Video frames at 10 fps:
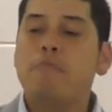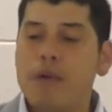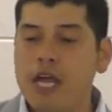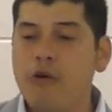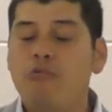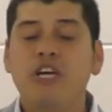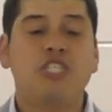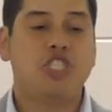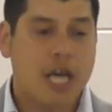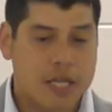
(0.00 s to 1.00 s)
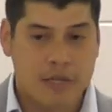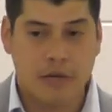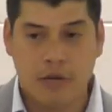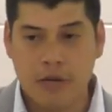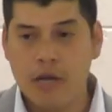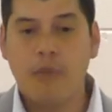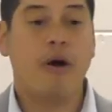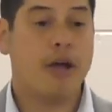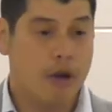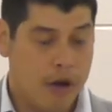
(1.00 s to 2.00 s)
been rejected
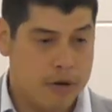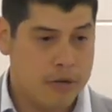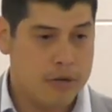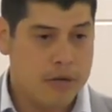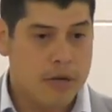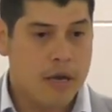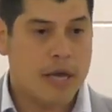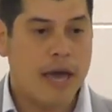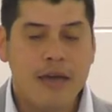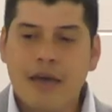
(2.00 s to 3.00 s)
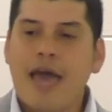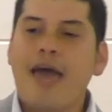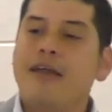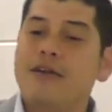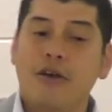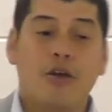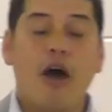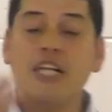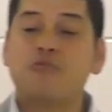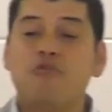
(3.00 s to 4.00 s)
by God. Okay? And
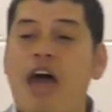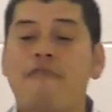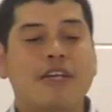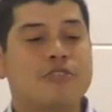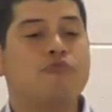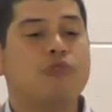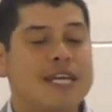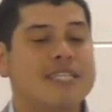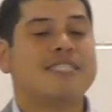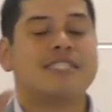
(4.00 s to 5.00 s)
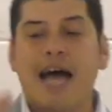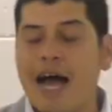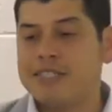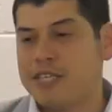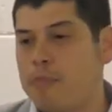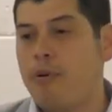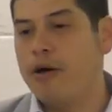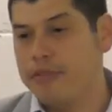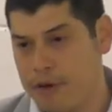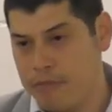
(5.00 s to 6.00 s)
God's wrath has already started
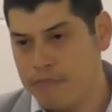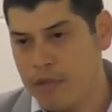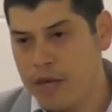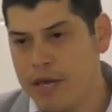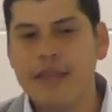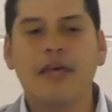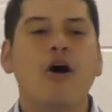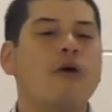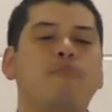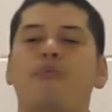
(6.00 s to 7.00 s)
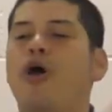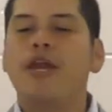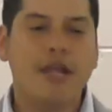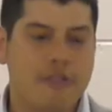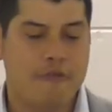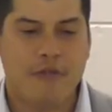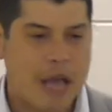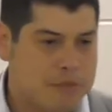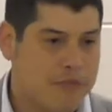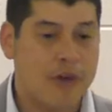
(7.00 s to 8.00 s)
upon them. Okay, they're not burning in the
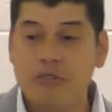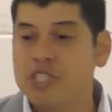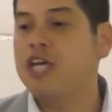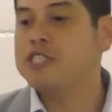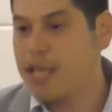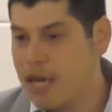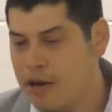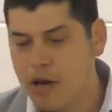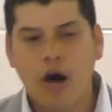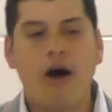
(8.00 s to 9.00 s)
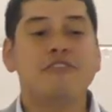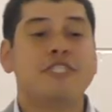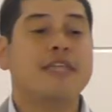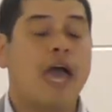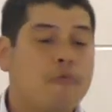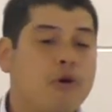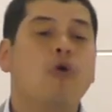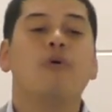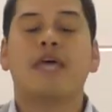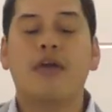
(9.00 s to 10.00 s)
flames of hell just yet. Obviously, they
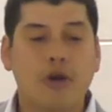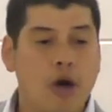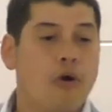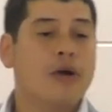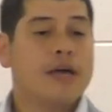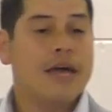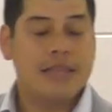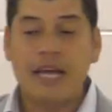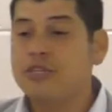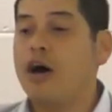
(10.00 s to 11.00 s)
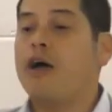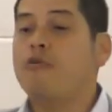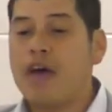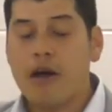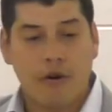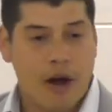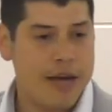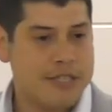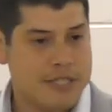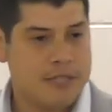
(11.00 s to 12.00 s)
will when they go and they die without
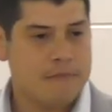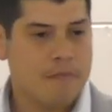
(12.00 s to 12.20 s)
Christ